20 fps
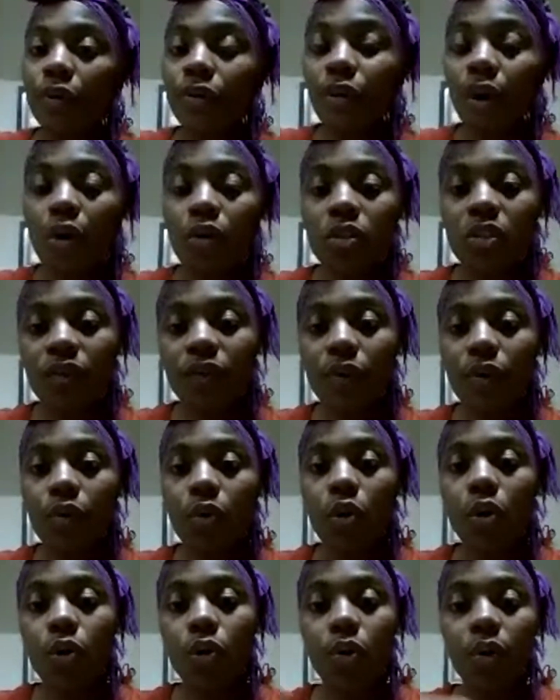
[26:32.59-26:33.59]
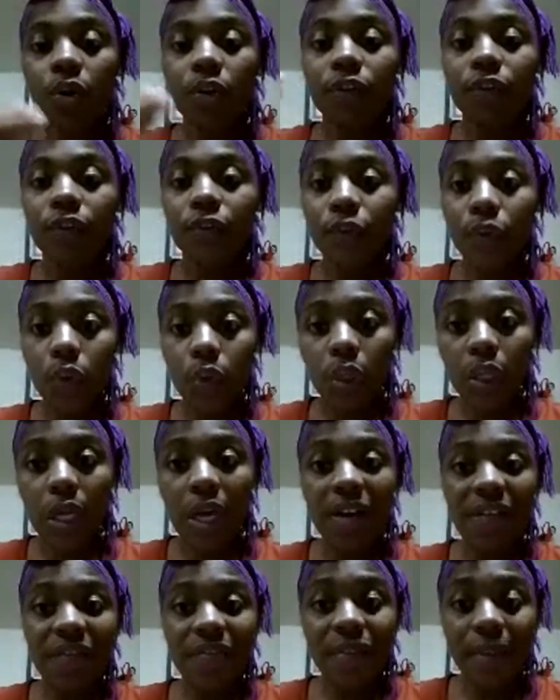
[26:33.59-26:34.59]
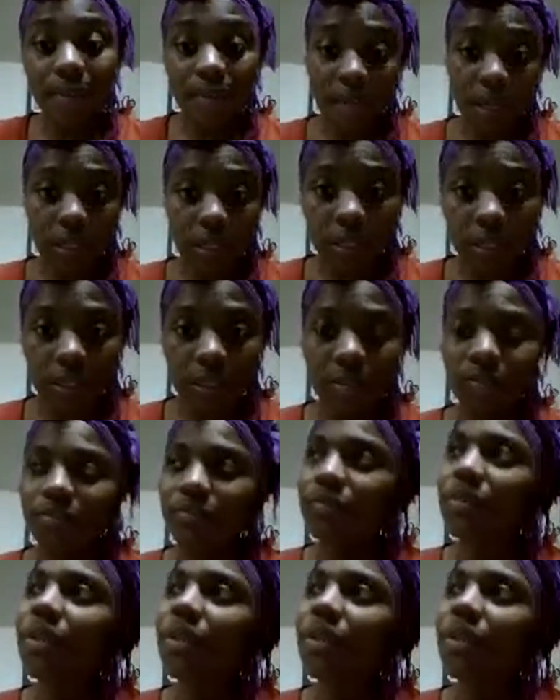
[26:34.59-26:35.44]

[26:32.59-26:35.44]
those of you who are full of the melanin,